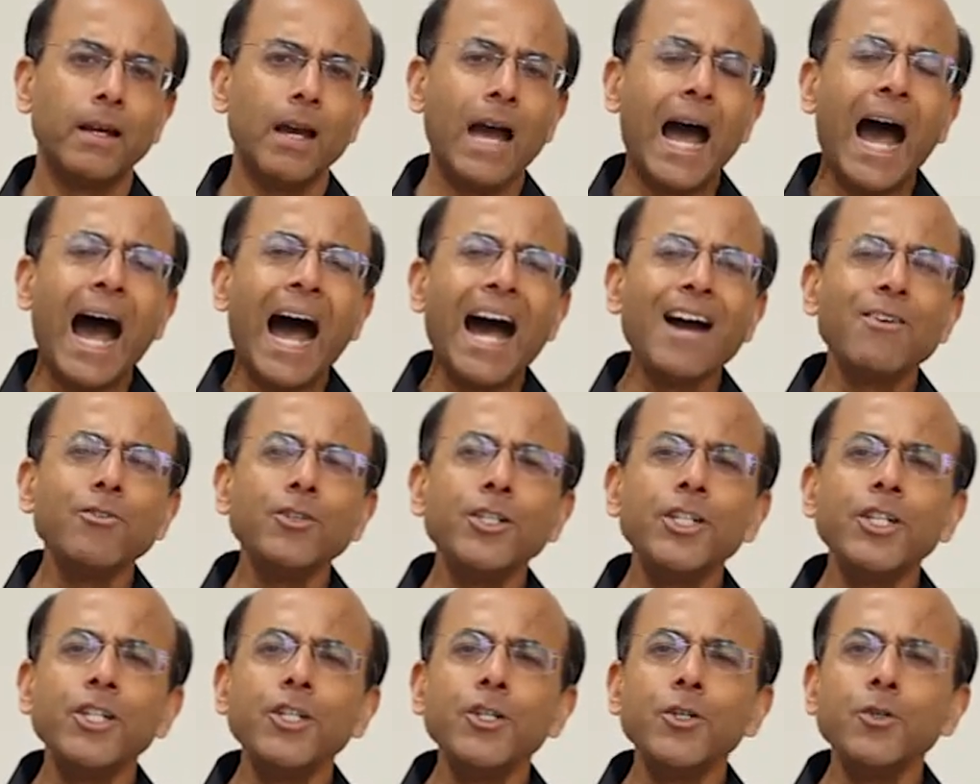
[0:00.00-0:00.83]
How
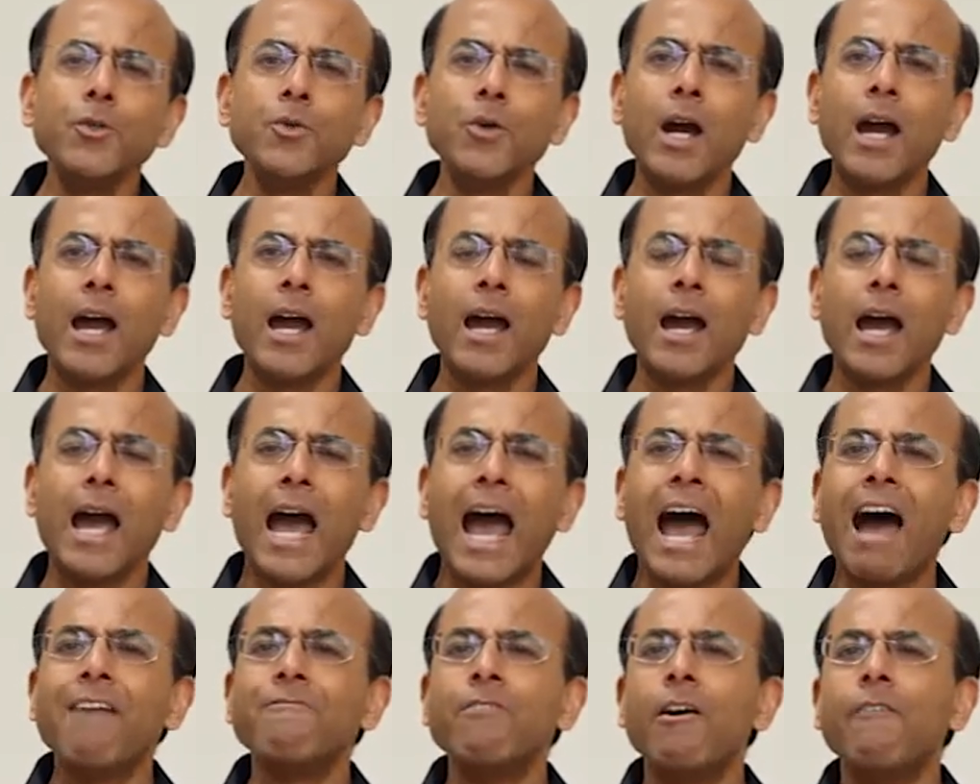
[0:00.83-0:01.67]
do you
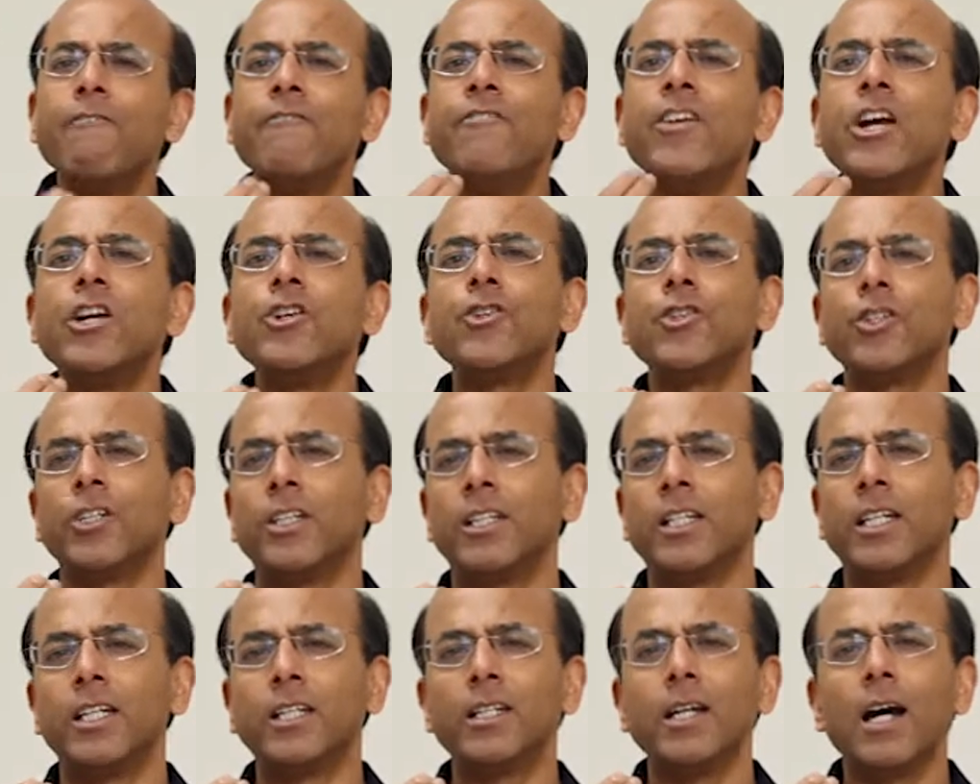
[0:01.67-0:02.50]
have a
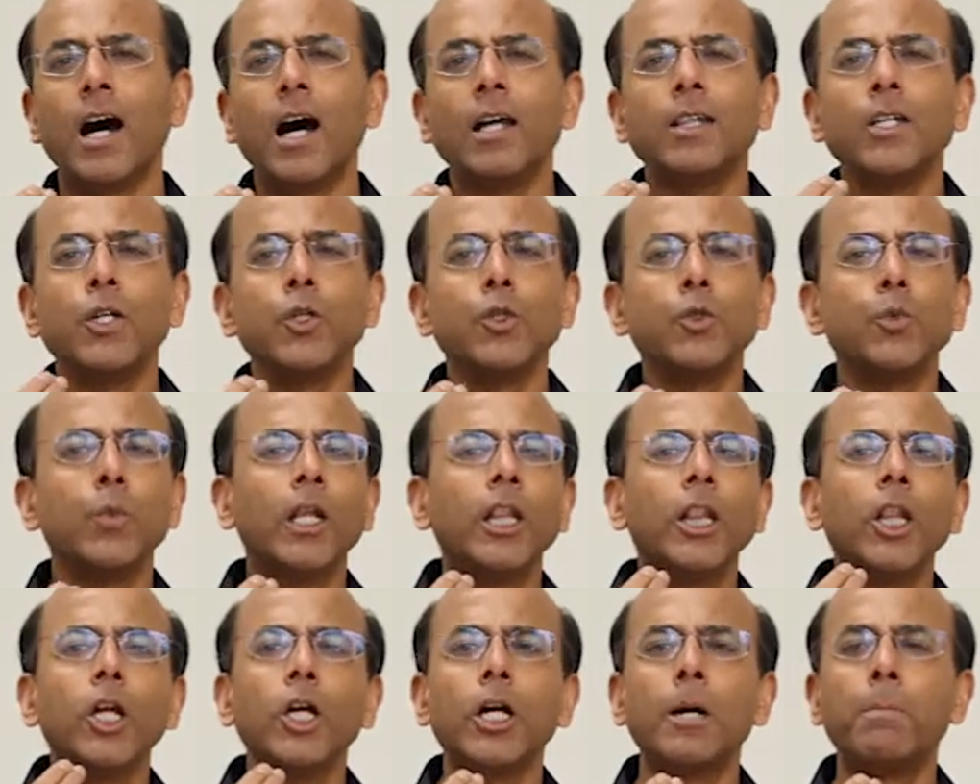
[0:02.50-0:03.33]
vision that others
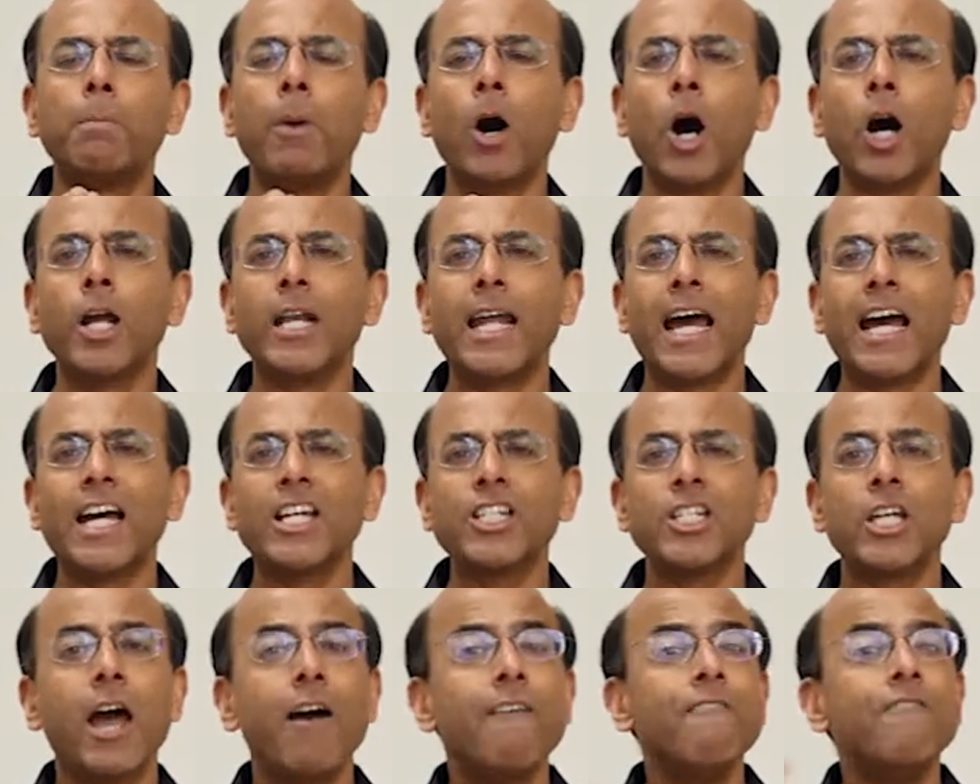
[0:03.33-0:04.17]
will look upon
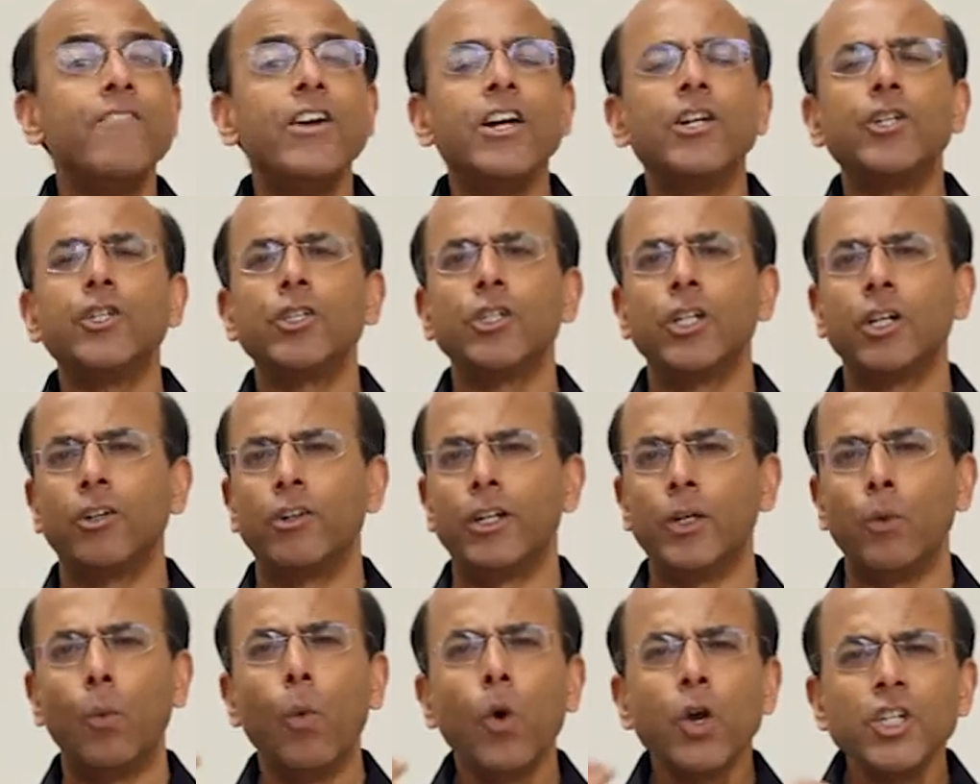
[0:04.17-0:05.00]
as
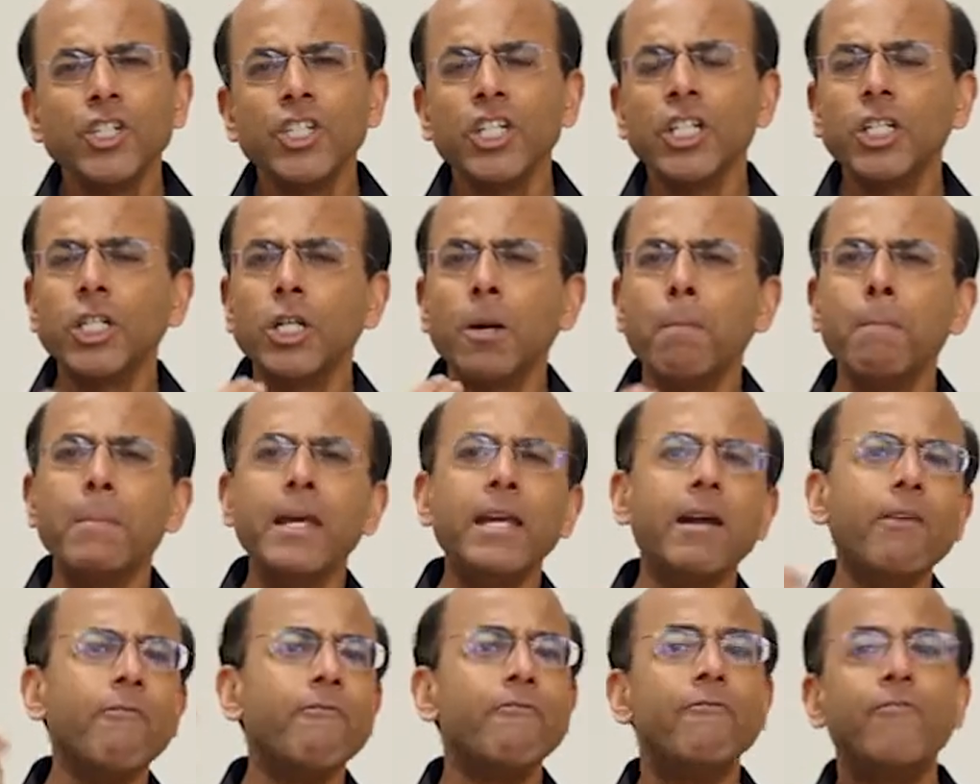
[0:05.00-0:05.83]
visionary? What is it to
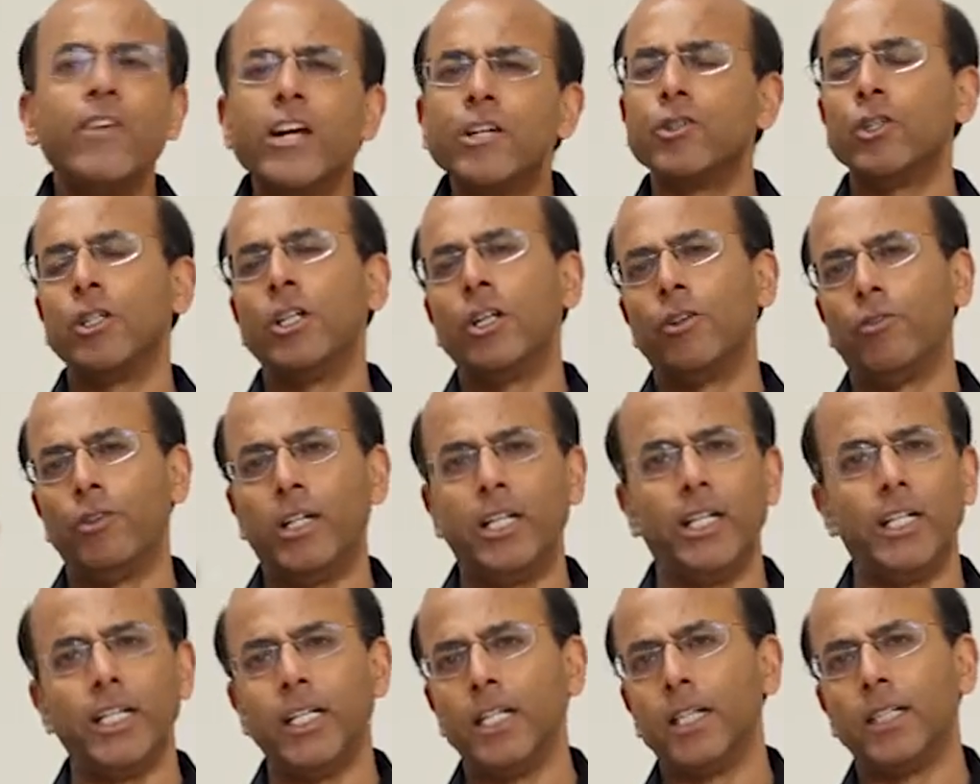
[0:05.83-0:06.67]
be a visionary
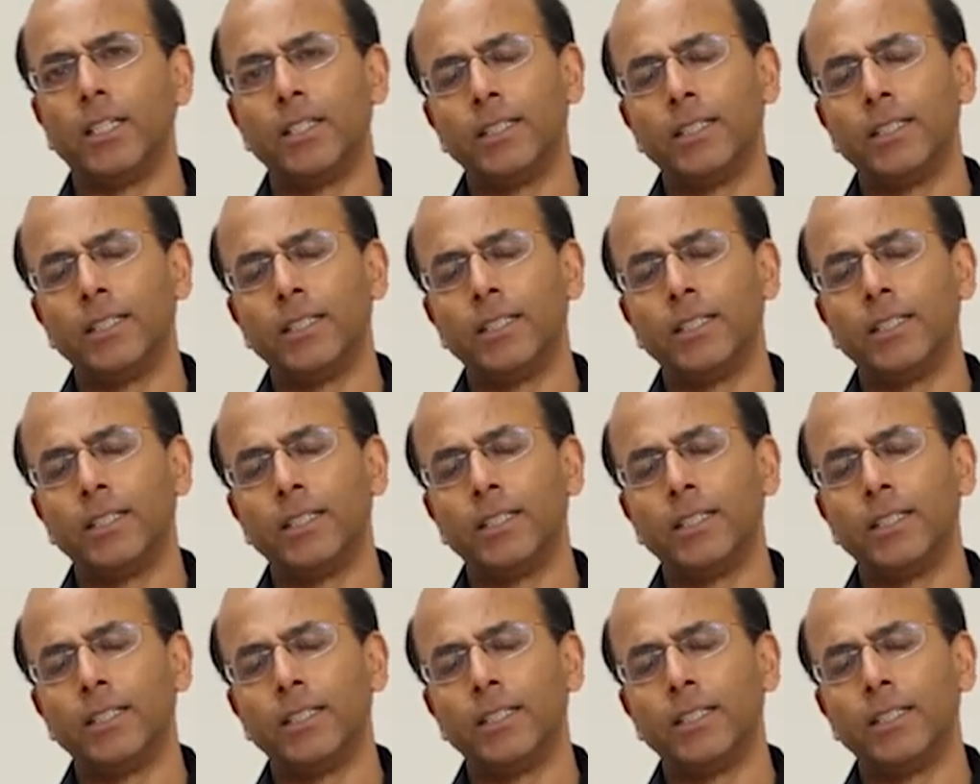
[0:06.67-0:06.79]
leader?